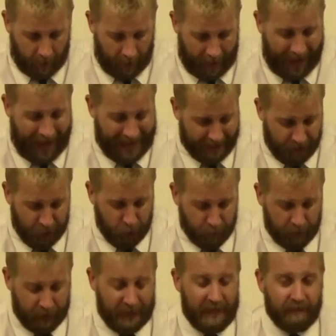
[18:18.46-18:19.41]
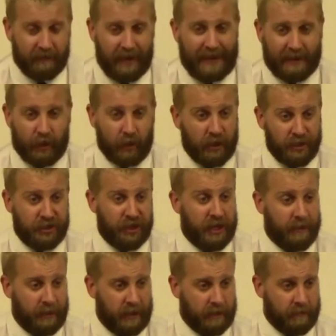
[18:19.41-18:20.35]
I do believe that they're
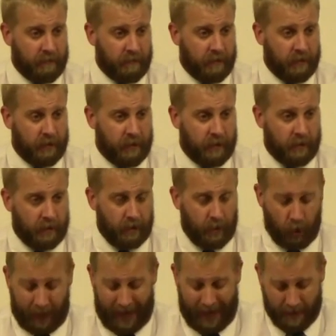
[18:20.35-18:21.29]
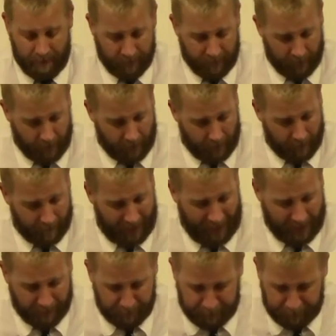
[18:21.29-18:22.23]
legitimate. Okay?
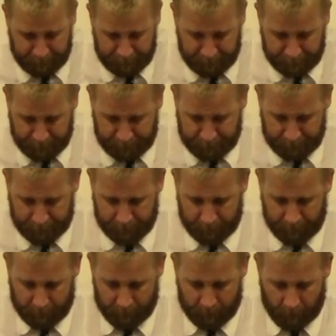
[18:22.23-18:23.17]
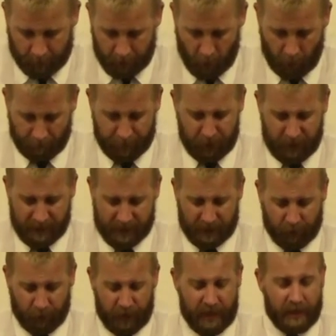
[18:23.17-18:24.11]
But, you know, if you
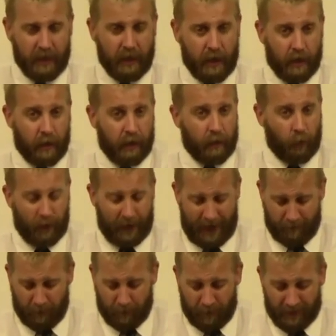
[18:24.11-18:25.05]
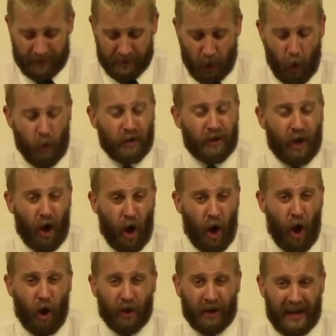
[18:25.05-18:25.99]
disagree, whatever, but don't
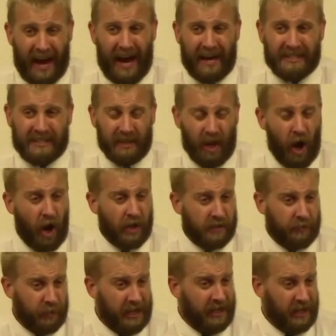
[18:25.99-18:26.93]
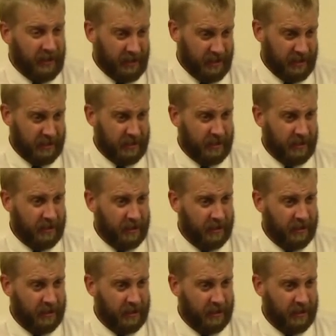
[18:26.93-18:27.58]
call God's laws ridiculous.